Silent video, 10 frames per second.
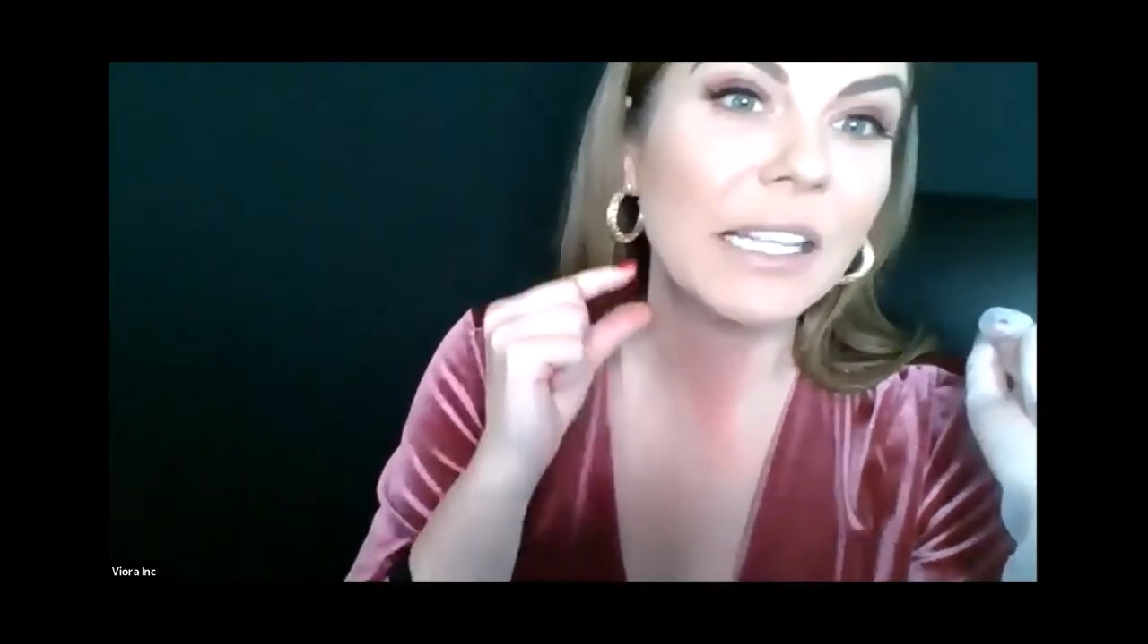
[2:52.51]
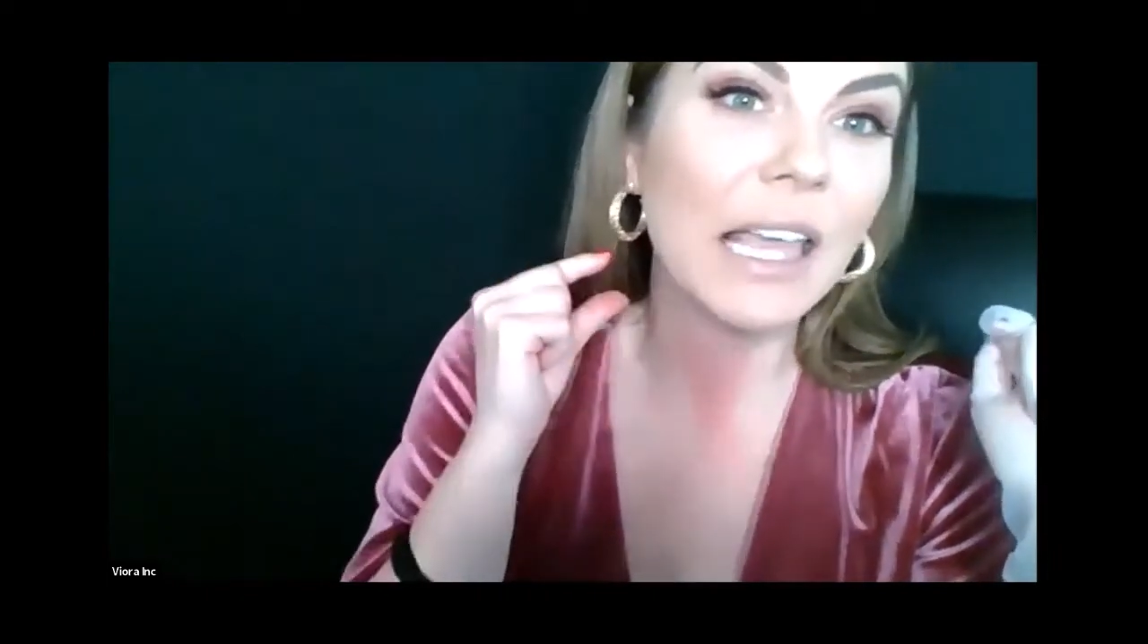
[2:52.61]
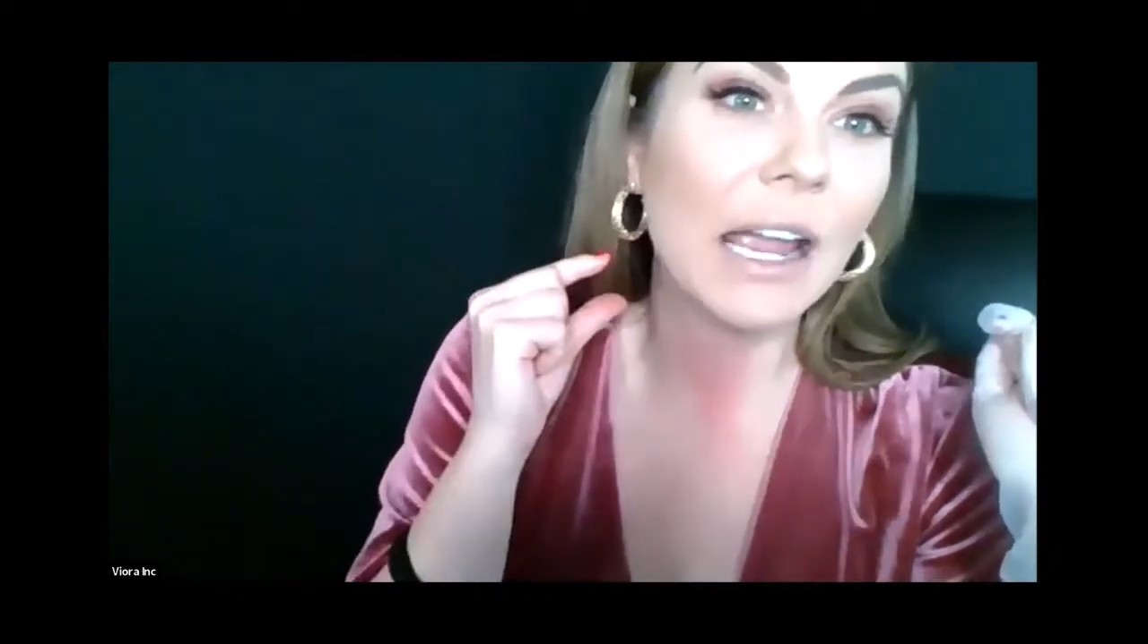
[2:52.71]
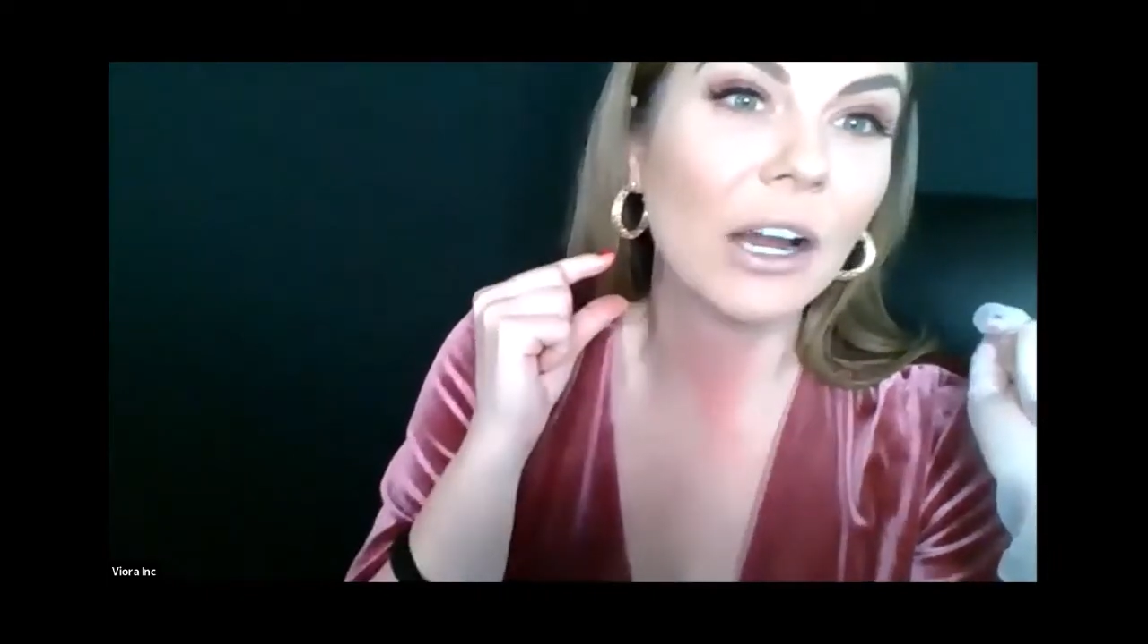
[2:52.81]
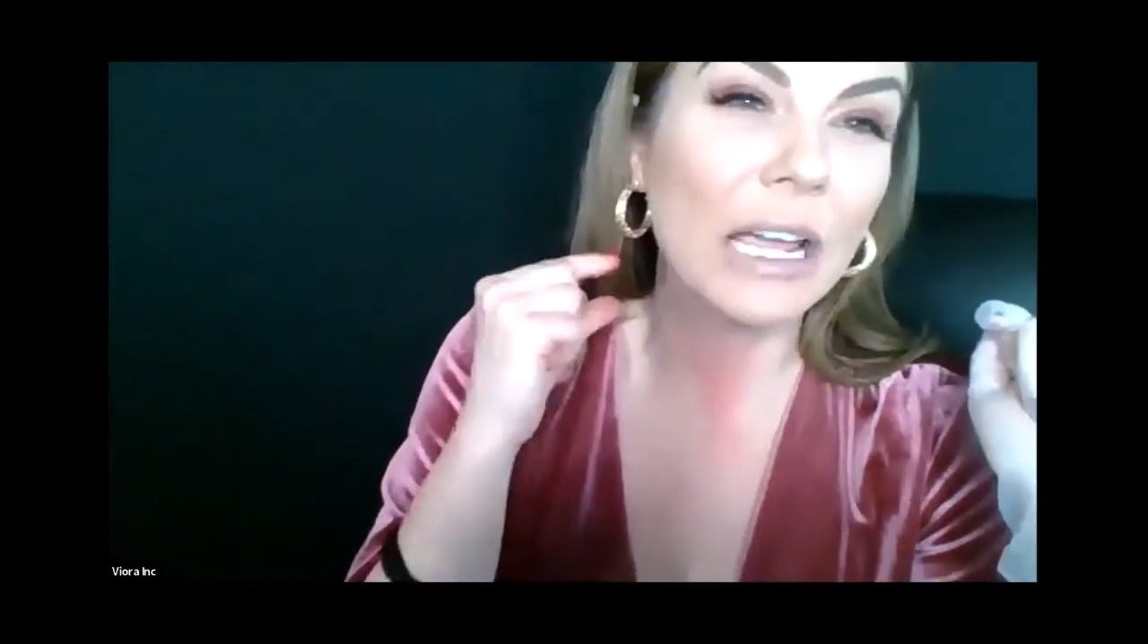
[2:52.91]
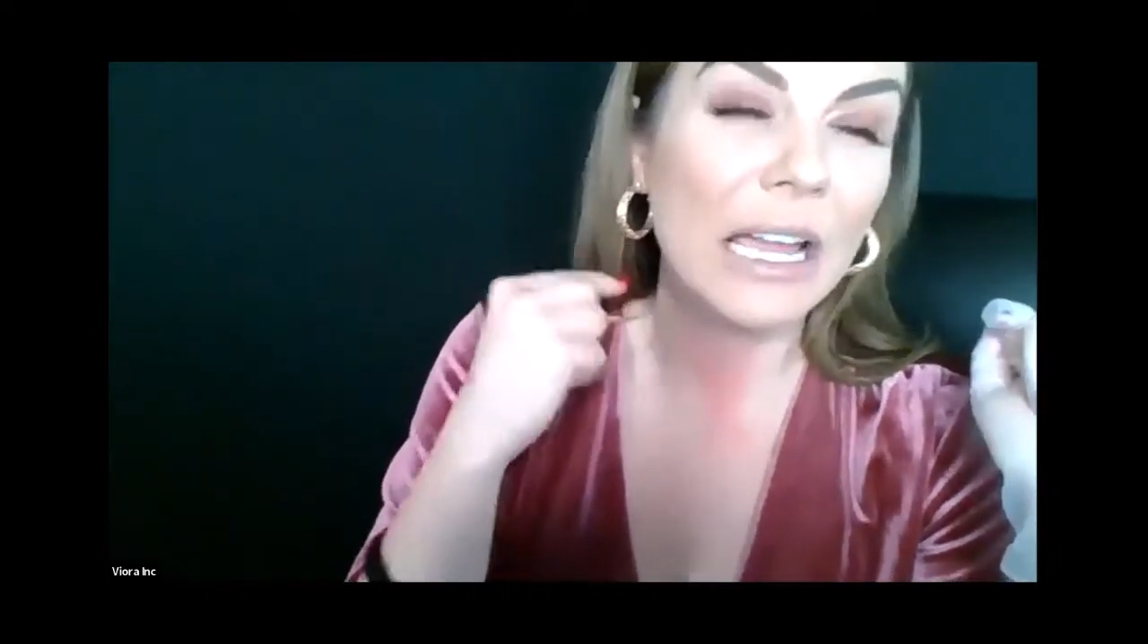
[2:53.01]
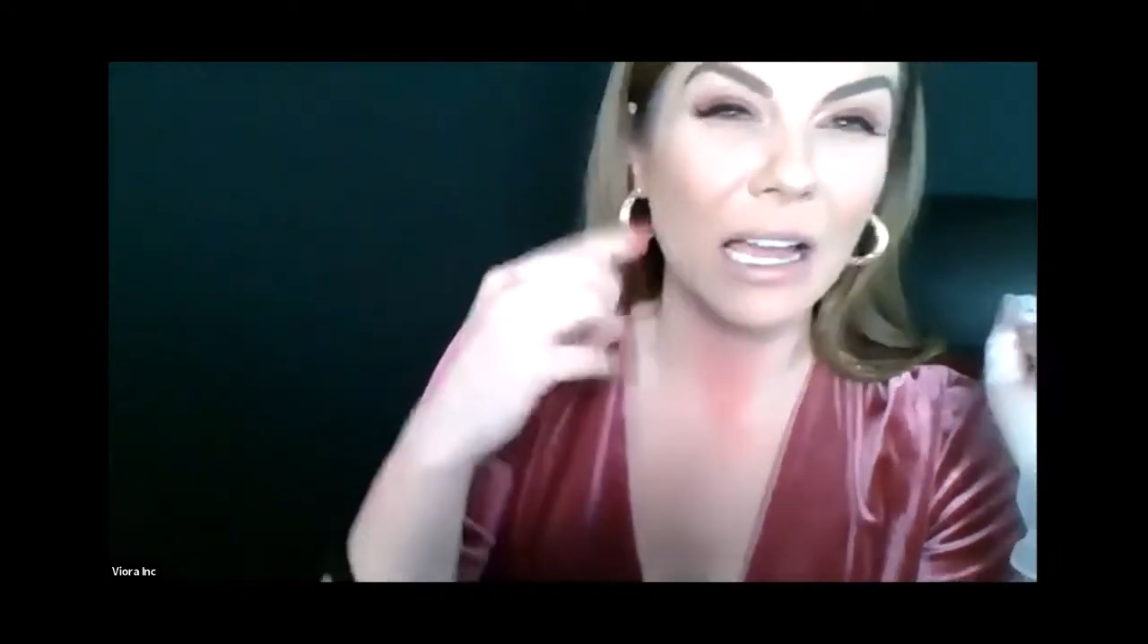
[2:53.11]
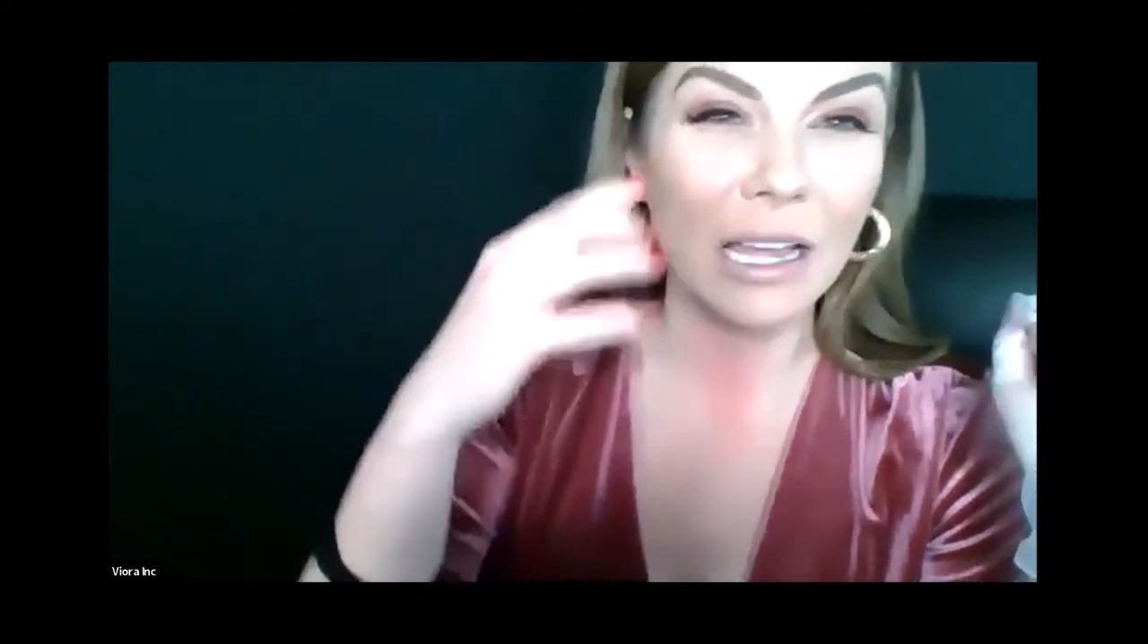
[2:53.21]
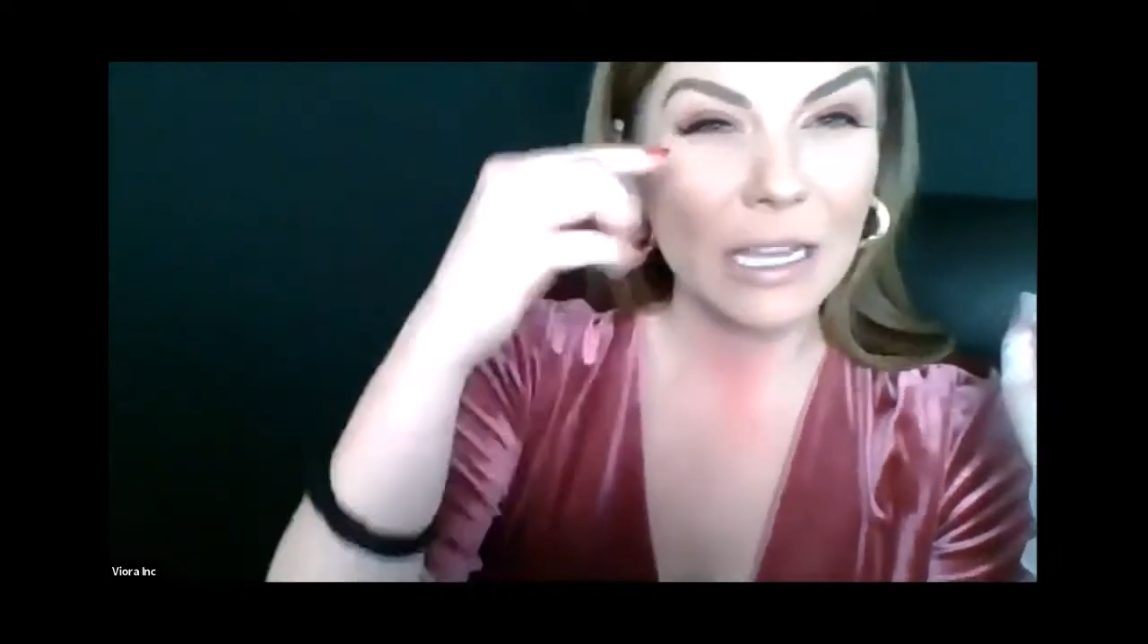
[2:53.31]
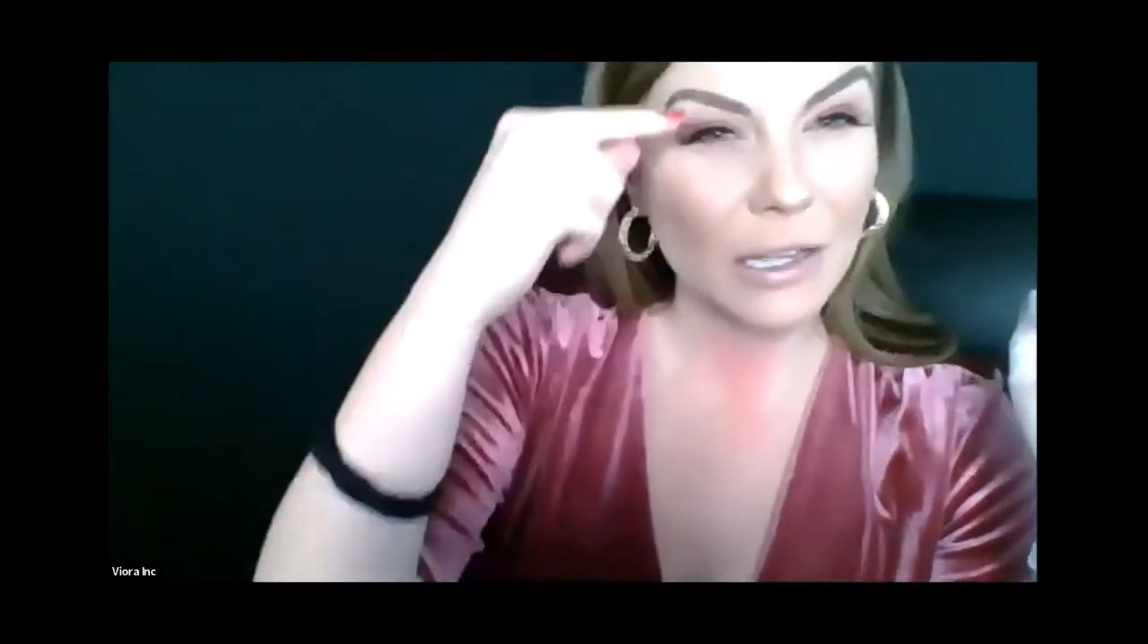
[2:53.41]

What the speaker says: in the area,